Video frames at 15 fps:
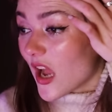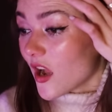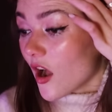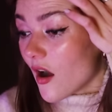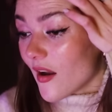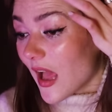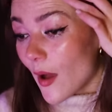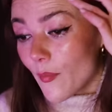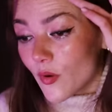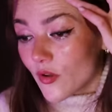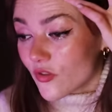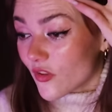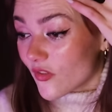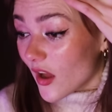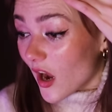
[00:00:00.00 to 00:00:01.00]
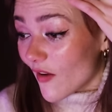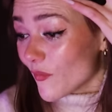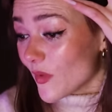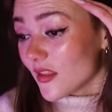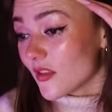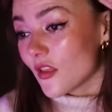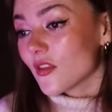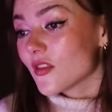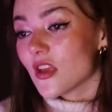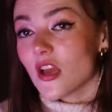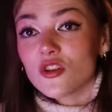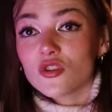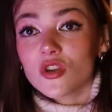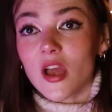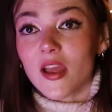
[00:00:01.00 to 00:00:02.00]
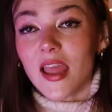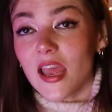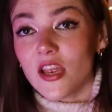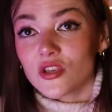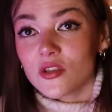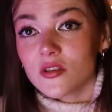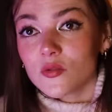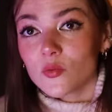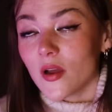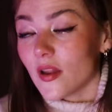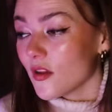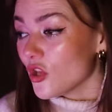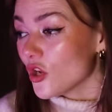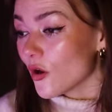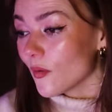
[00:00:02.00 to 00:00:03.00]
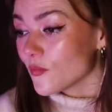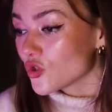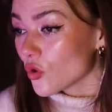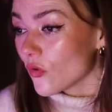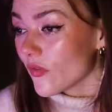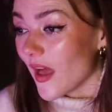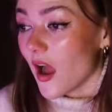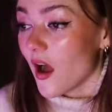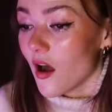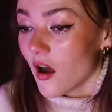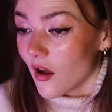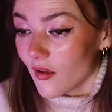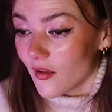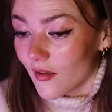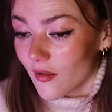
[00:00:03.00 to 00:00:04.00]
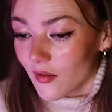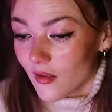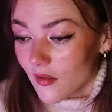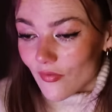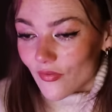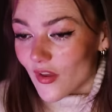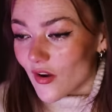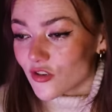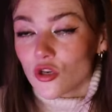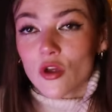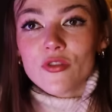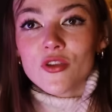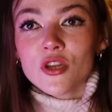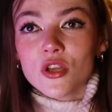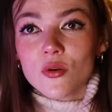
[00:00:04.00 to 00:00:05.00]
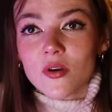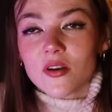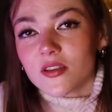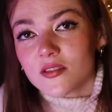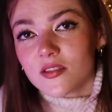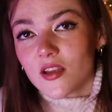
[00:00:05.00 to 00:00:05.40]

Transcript: can't happen, that there haven't been occasions when, you know, I'm sure there are. There is nothing new under the